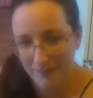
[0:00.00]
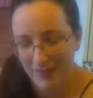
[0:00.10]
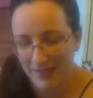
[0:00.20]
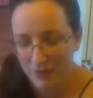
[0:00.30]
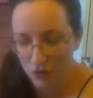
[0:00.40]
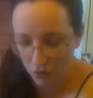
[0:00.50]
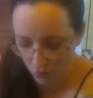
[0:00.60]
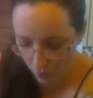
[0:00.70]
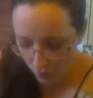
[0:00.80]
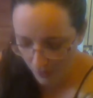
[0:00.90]
it's not
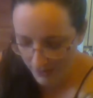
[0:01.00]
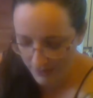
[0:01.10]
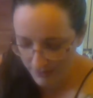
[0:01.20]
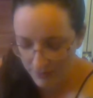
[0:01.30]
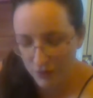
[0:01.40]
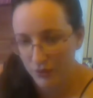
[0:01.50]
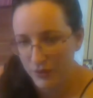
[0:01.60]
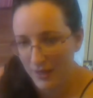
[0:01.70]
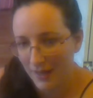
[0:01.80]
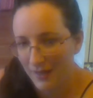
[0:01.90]
quite as good
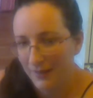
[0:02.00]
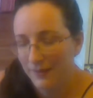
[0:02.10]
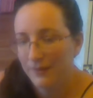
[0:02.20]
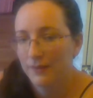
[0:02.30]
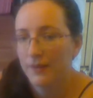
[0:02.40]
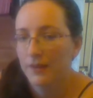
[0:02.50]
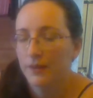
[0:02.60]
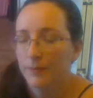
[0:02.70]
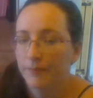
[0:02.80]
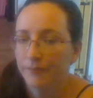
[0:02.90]
as
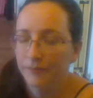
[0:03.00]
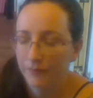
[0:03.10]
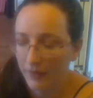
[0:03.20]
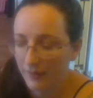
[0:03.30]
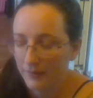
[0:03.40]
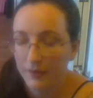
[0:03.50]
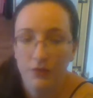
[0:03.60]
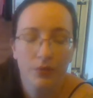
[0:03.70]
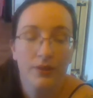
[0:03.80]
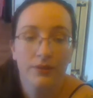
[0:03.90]
the
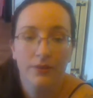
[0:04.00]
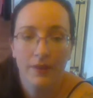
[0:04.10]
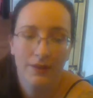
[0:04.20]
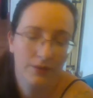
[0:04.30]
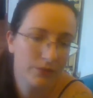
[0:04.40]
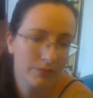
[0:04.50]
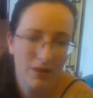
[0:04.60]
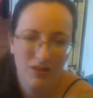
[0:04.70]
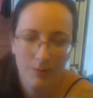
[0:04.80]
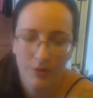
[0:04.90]
accessories, so
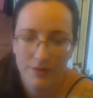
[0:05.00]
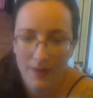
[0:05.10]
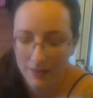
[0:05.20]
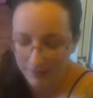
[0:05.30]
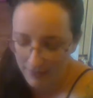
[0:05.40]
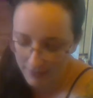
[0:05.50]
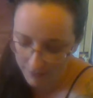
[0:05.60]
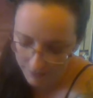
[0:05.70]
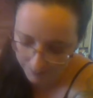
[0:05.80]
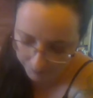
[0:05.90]
I'll come on to that in a
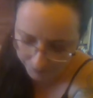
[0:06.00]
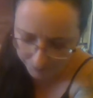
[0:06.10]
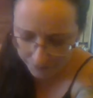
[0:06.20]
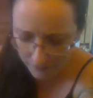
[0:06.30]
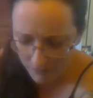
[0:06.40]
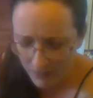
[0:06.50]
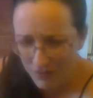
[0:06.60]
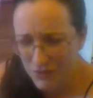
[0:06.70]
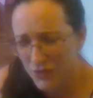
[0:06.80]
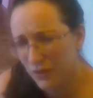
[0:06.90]
second.
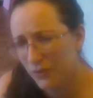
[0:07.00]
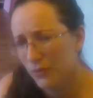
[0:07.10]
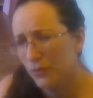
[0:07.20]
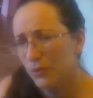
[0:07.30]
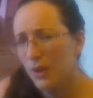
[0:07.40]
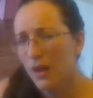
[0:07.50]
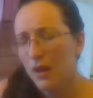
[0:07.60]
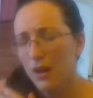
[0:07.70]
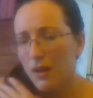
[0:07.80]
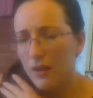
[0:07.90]
So,
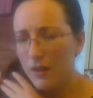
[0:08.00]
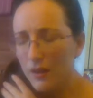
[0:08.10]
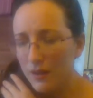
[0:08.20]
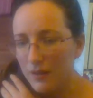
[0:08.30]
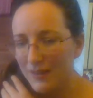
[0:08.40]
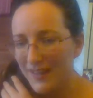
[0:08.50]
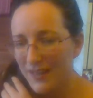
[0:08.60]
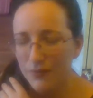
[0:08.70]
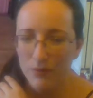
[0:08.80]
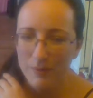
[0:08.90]

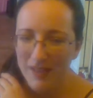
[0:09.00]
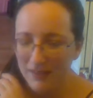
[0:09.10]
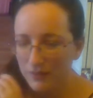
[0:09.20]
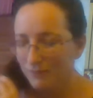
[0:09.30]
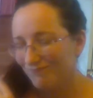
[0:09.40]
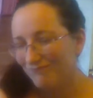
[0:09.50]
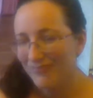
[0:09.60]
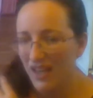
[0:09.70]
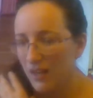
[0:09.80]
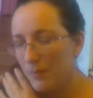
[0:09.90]
Cavalry Mail,
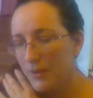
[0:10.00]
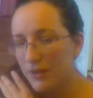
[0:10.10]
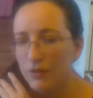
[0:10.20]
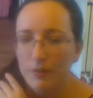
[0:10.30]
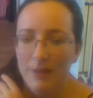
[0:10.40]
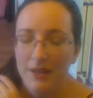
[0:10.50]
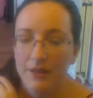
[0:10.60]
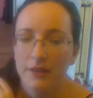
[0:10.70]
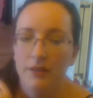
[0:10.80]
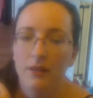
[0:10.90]
I'm an R about it.